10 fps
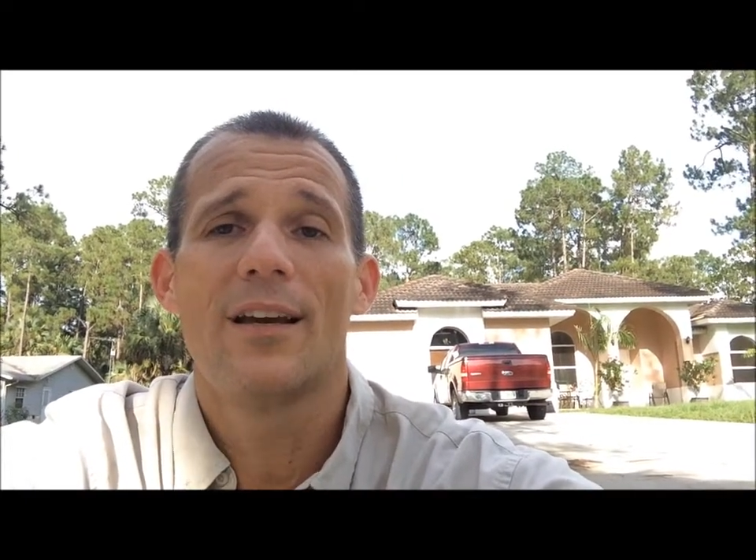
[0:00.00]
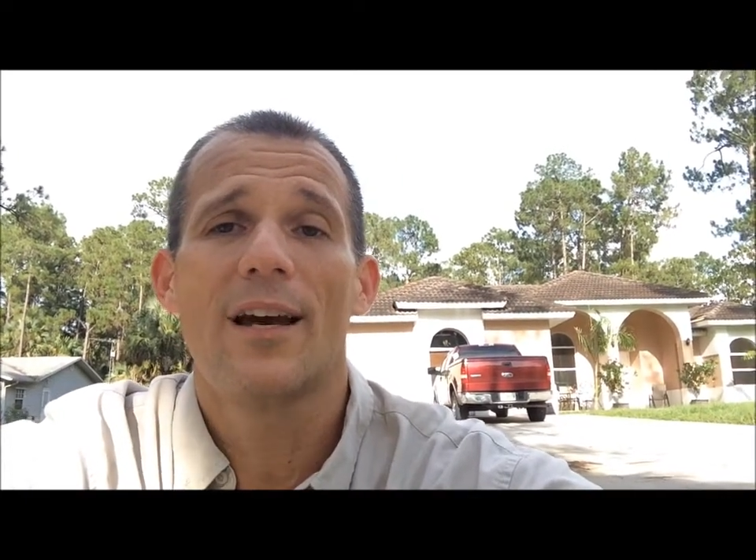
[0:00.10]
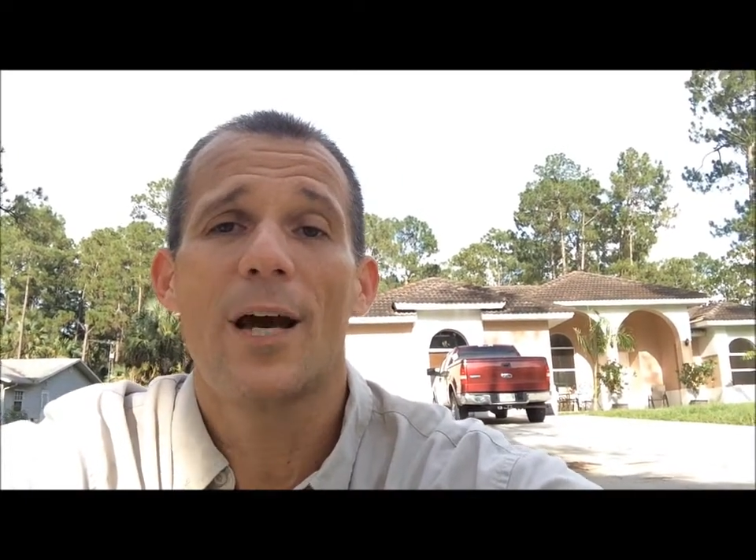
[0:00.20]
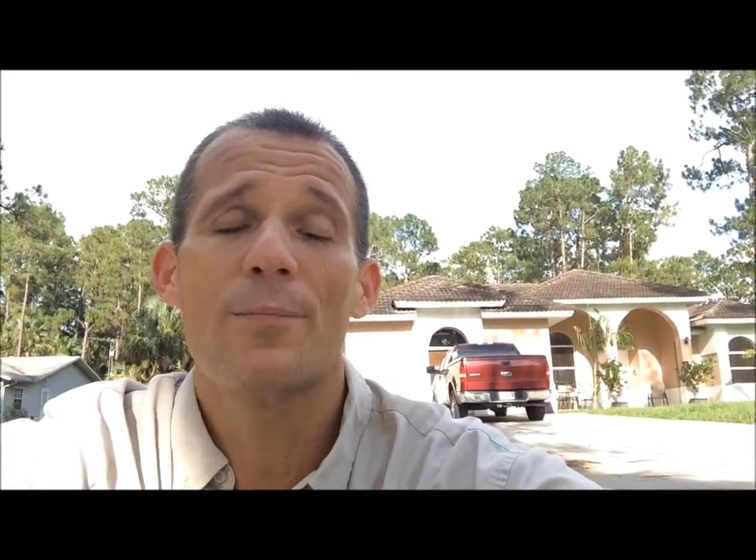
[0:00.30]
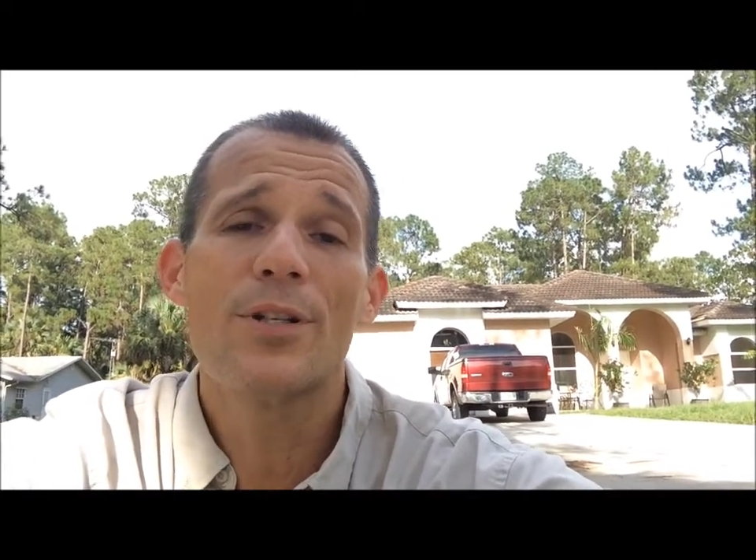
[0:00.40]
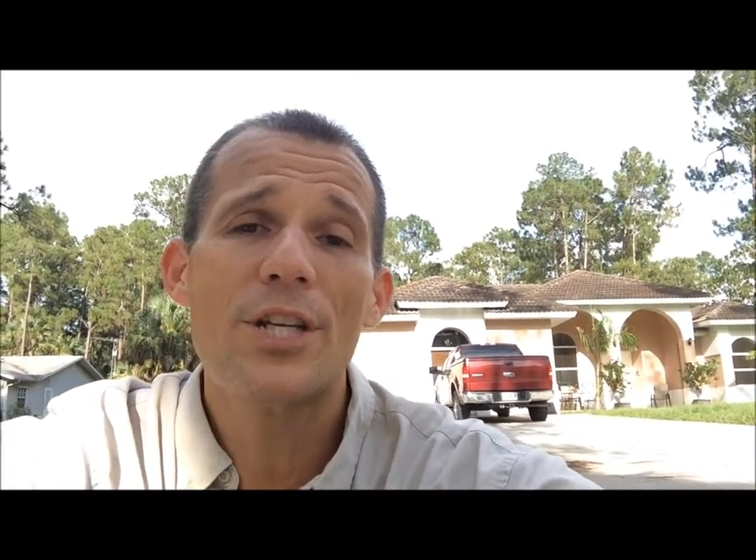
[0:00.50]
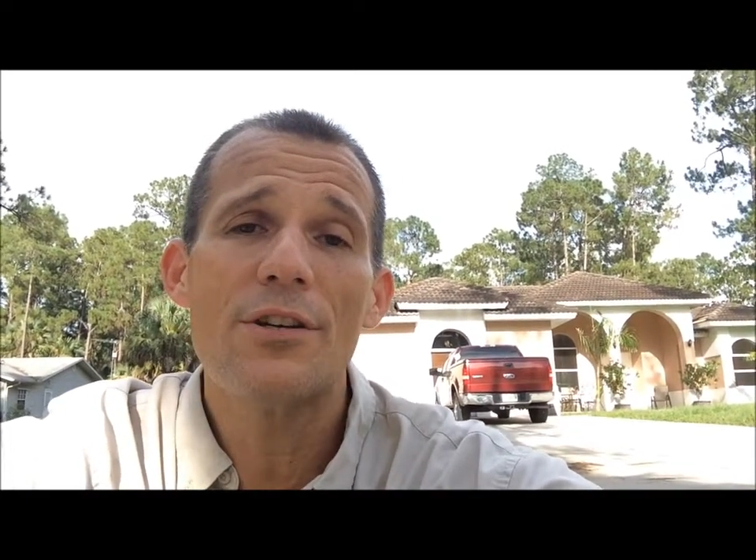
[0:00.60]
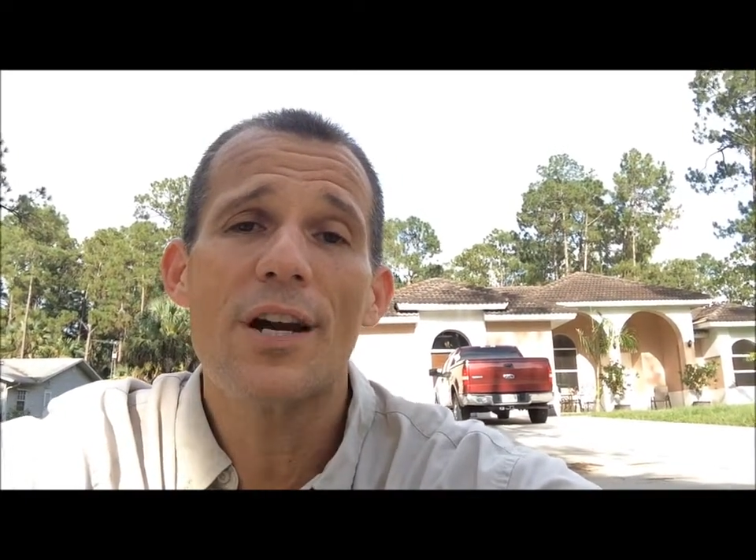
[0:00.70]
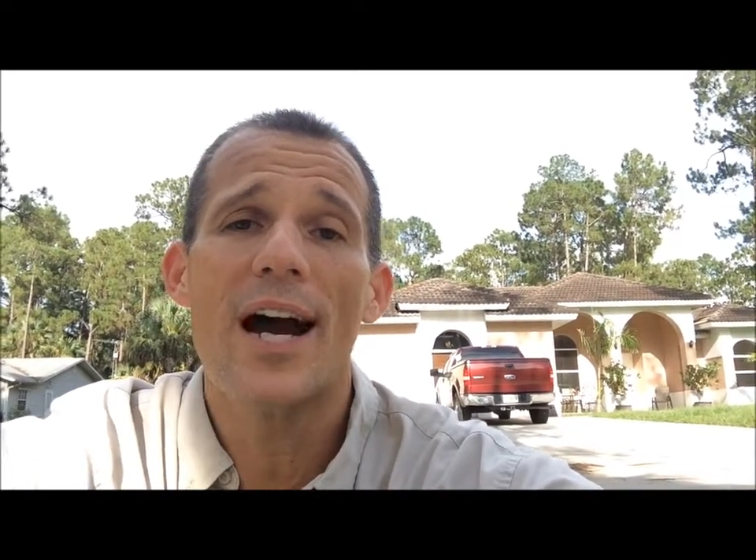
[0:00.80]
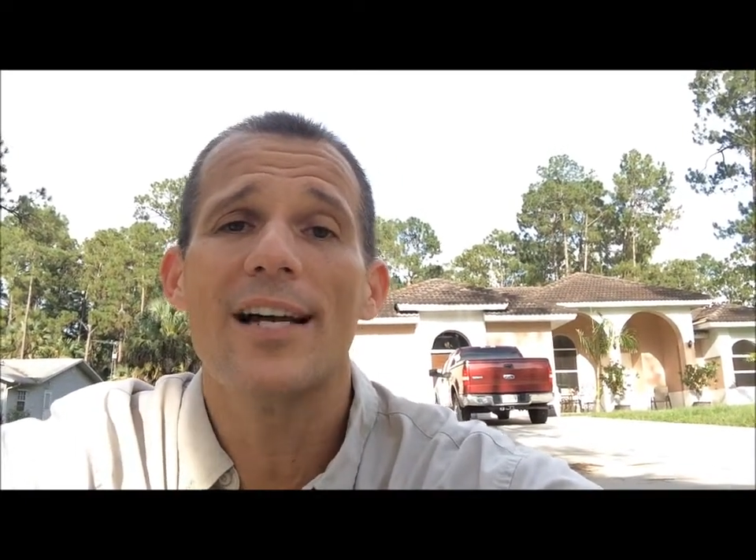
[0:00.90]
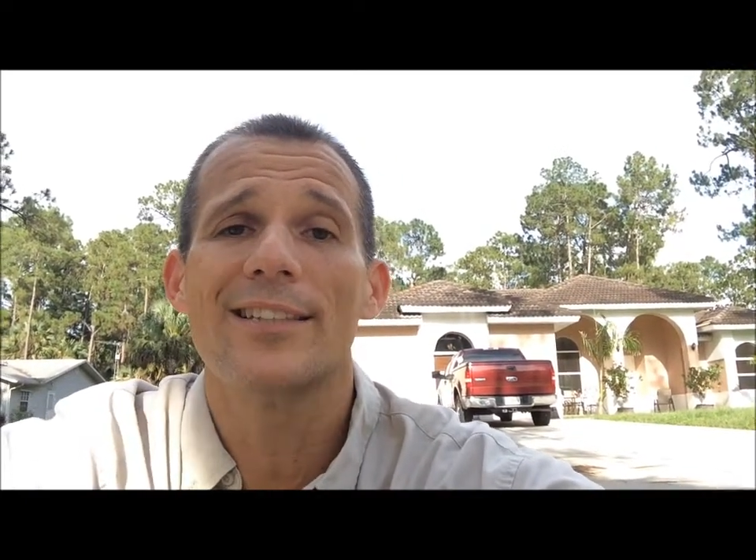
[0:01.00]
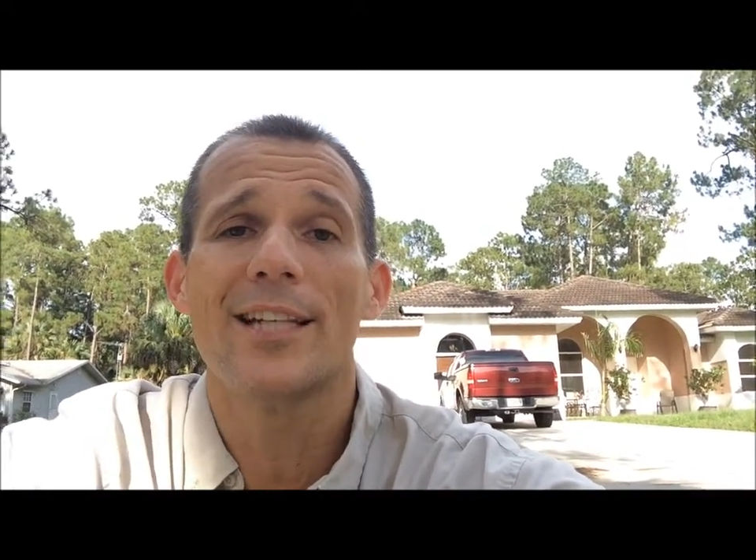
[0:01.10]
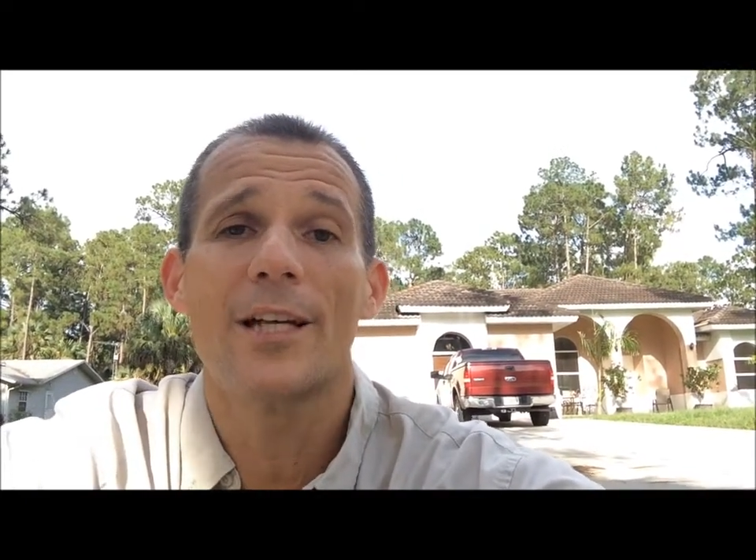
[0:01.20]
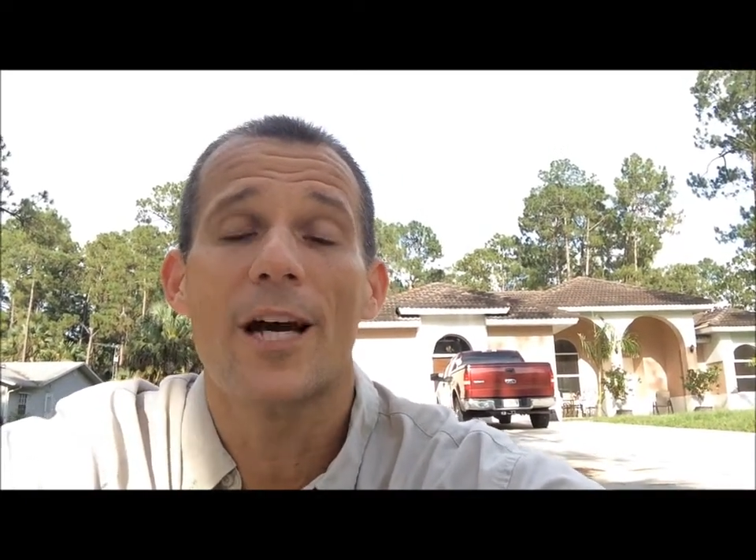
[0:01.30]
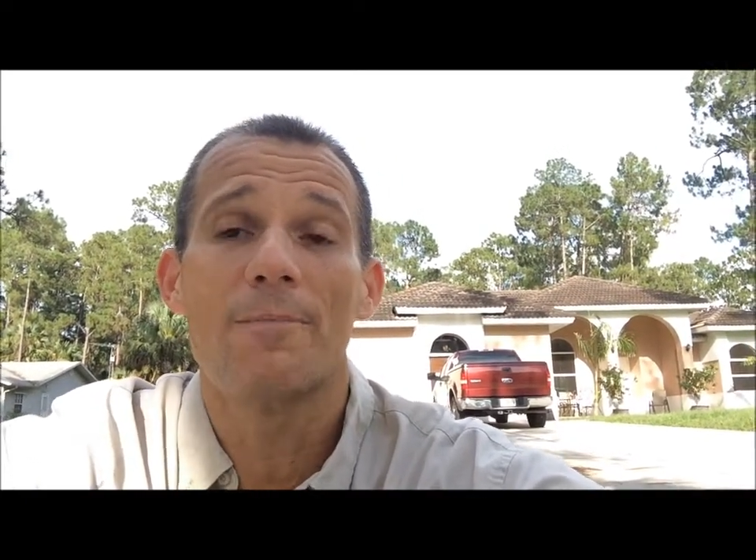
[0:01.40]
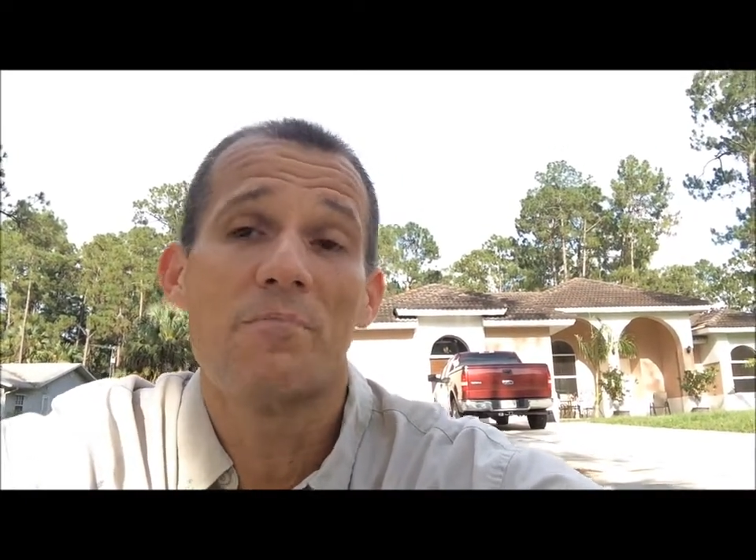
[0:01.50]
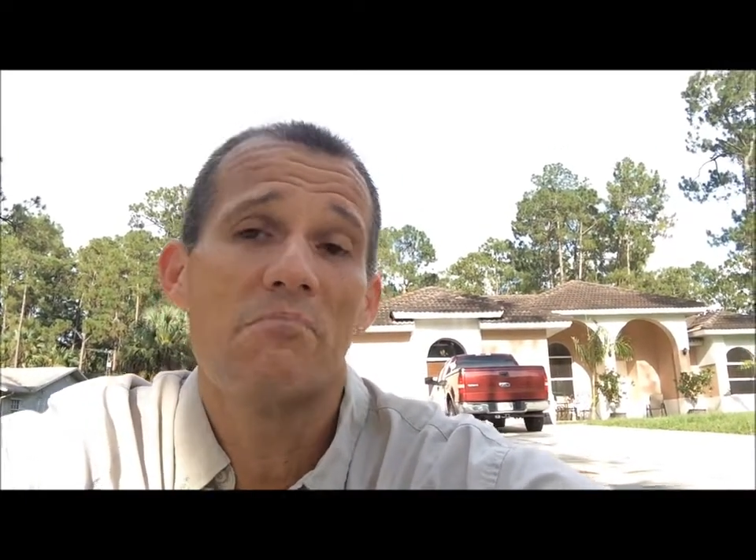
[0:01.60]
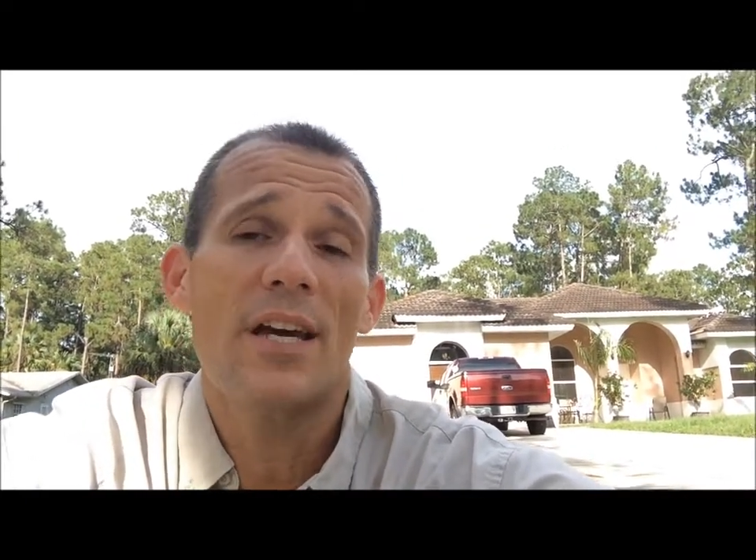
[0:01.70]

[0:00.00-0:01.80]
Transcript: I appreciate you guys, and man,